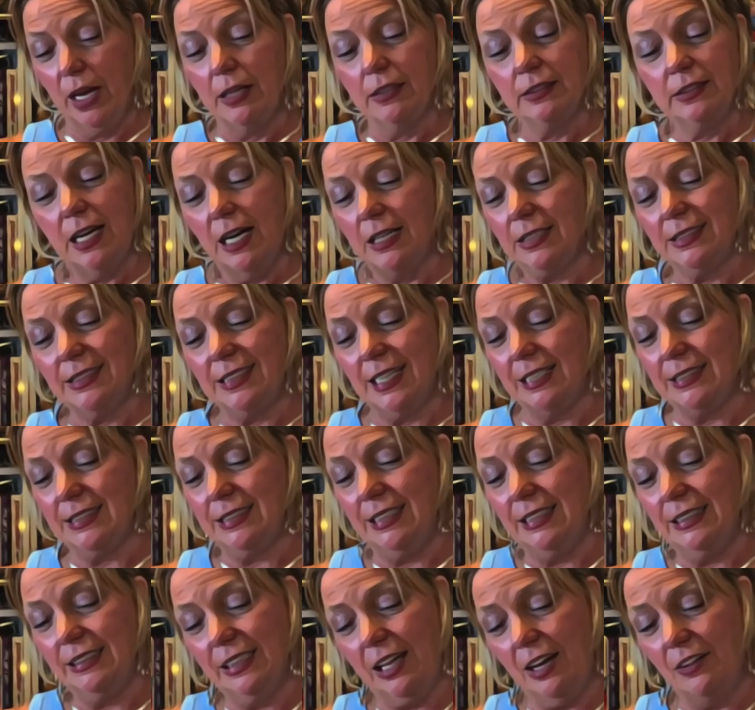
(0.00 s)
Doug says
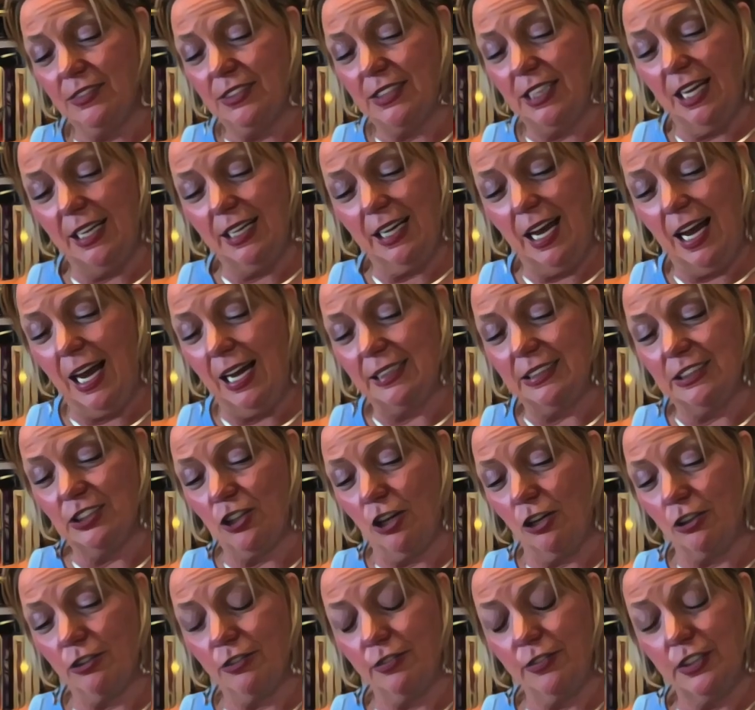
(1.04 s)
he loves that Annie's
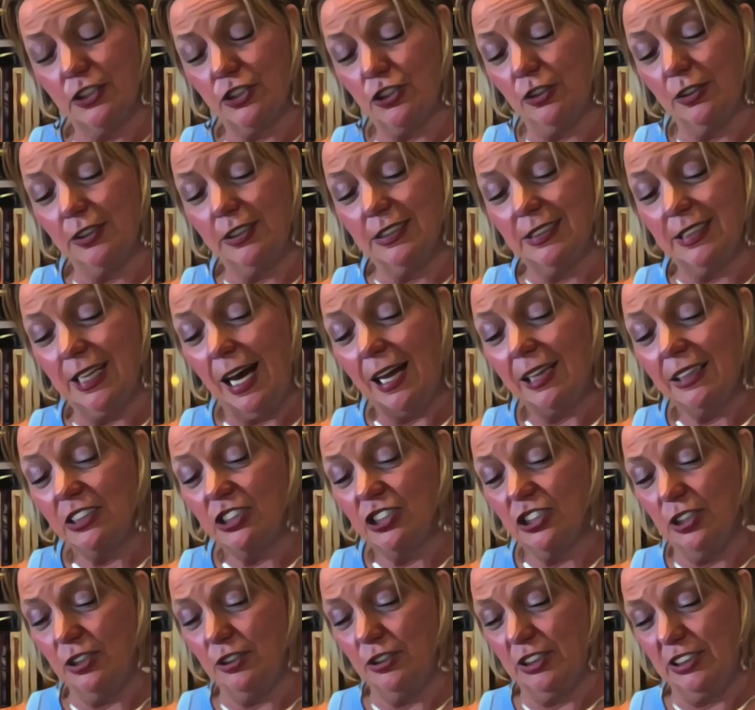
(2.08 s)
artificial
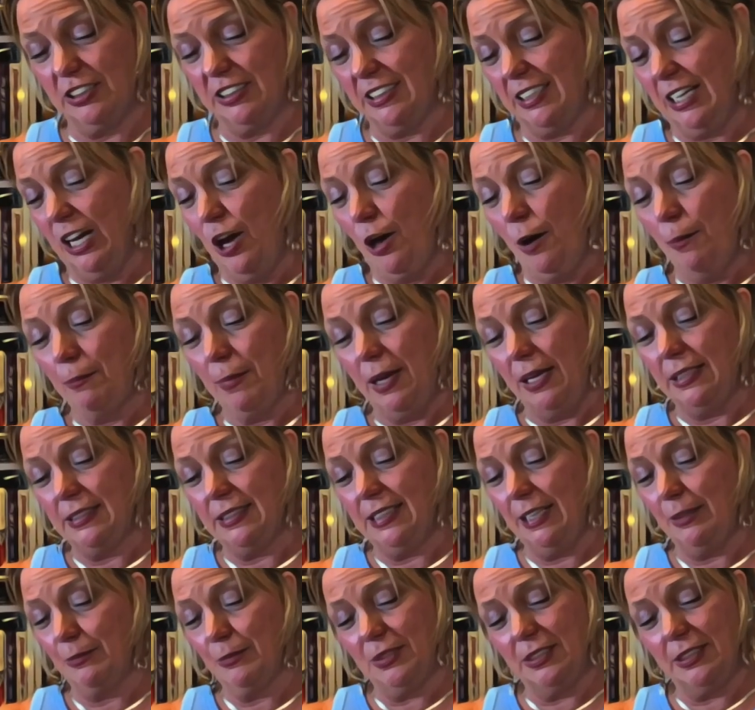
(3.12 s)
intelligence makes
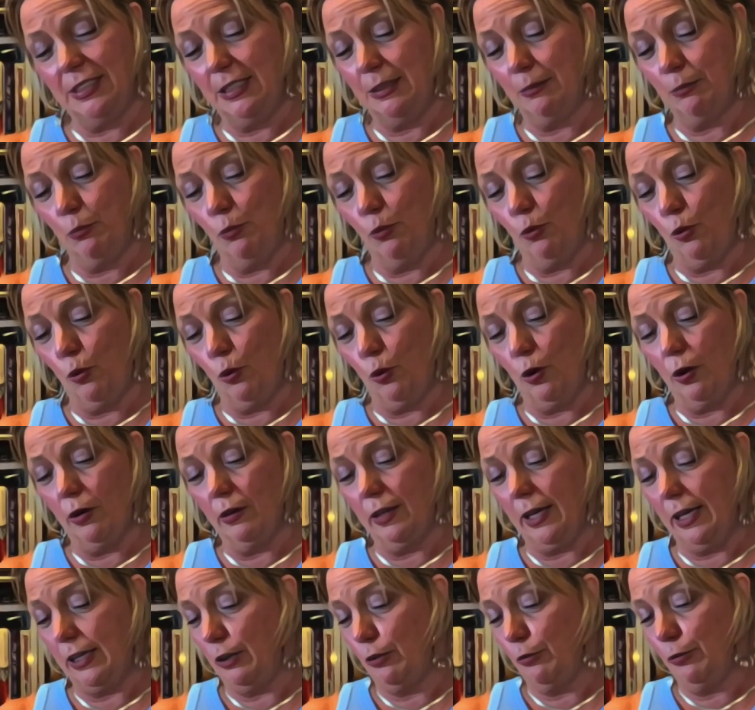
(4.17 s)
him seem more
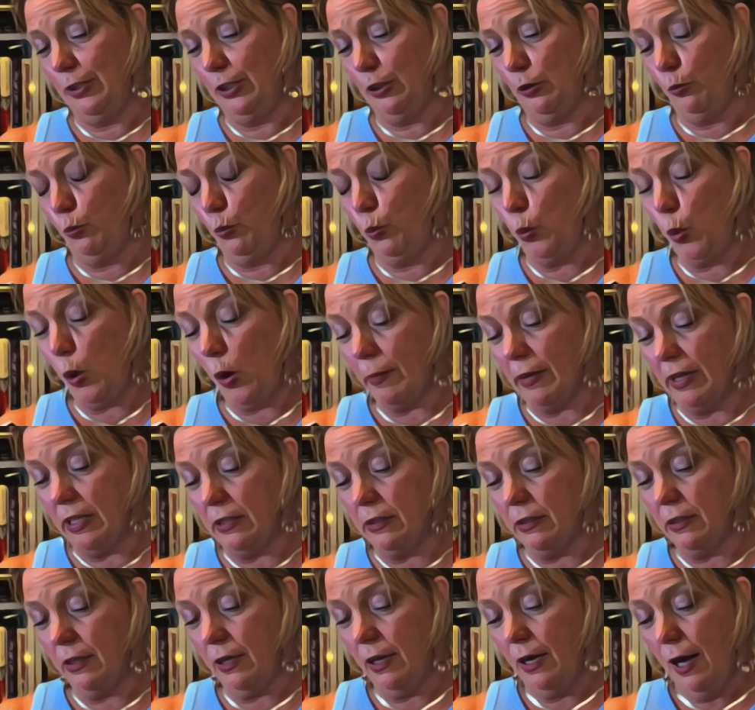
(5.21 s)
like a real
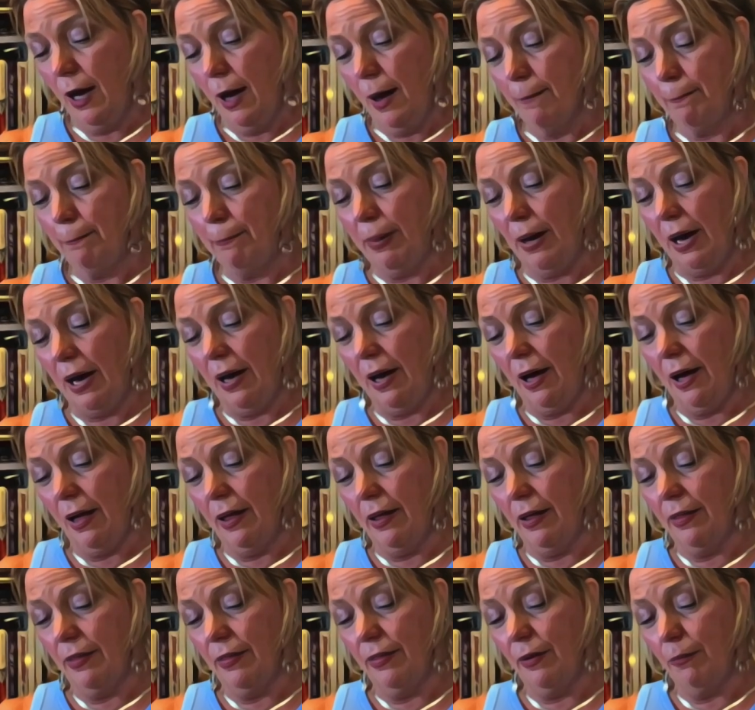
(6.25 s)
woman, but
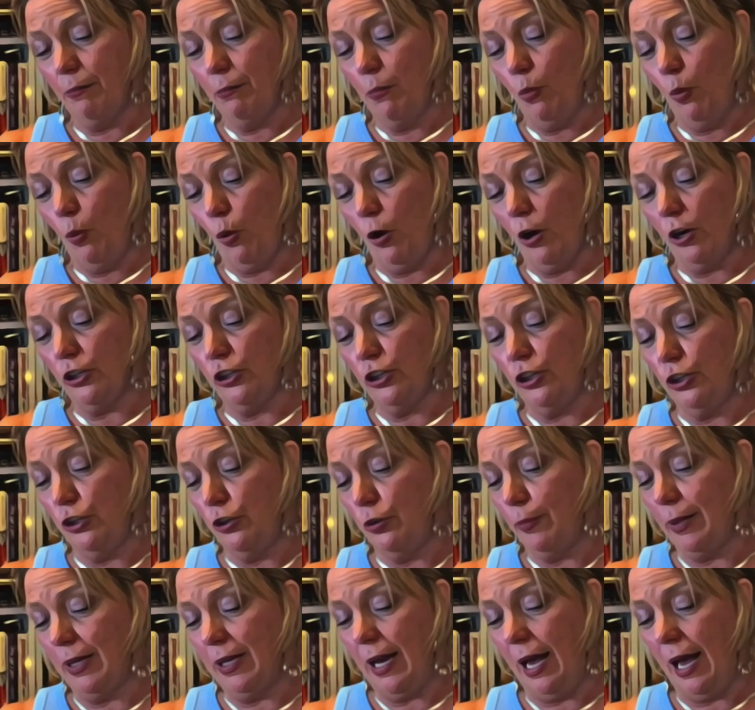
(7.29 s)
the more
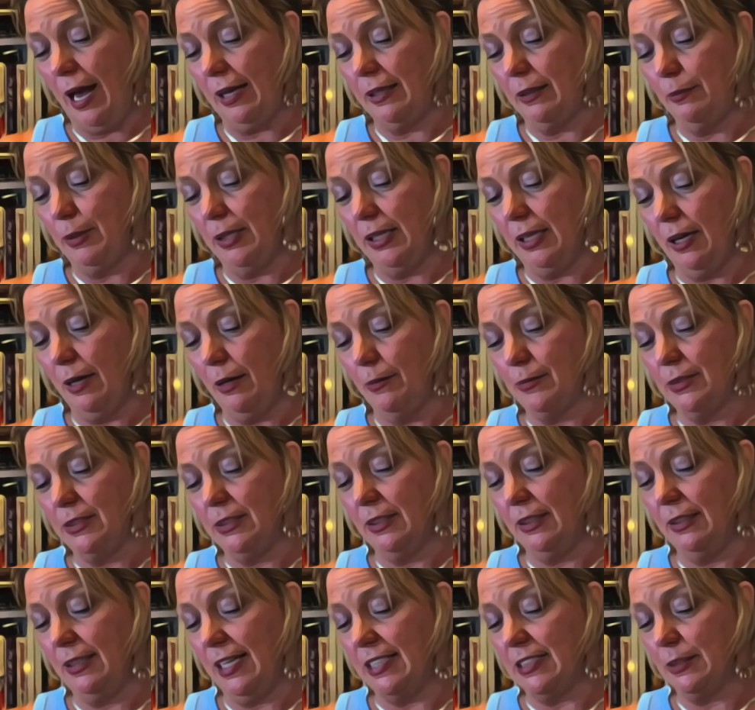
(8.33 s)
human Annie becomes, the
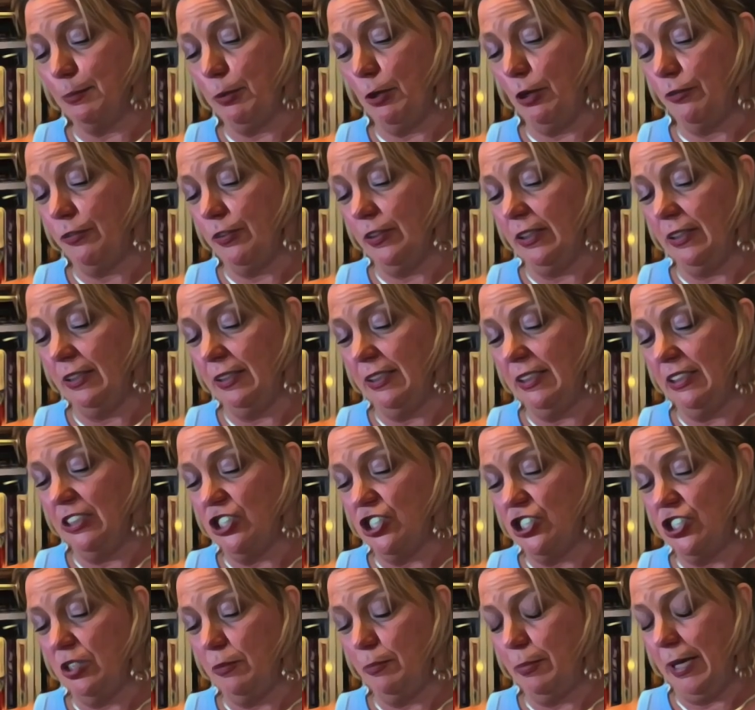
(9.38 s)
less perfectly
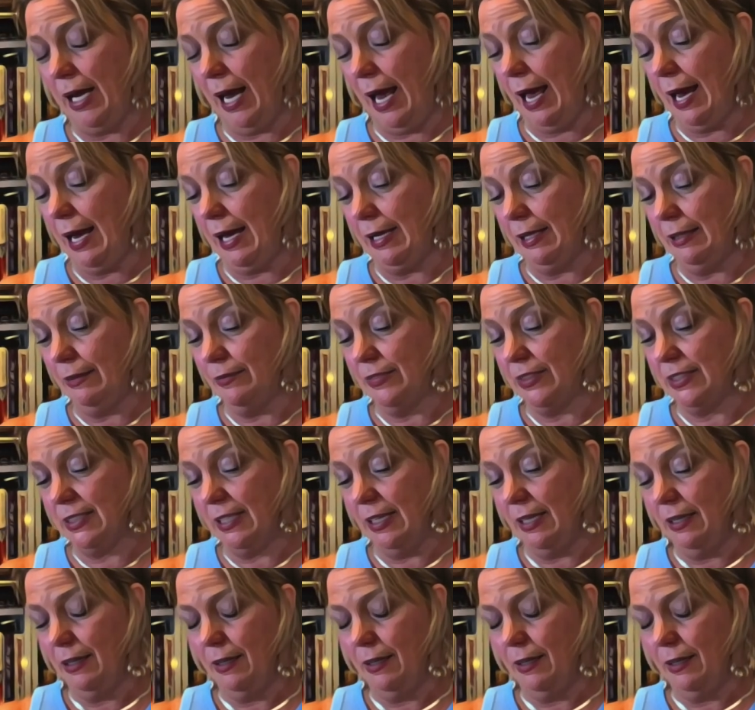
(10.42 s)
she behaves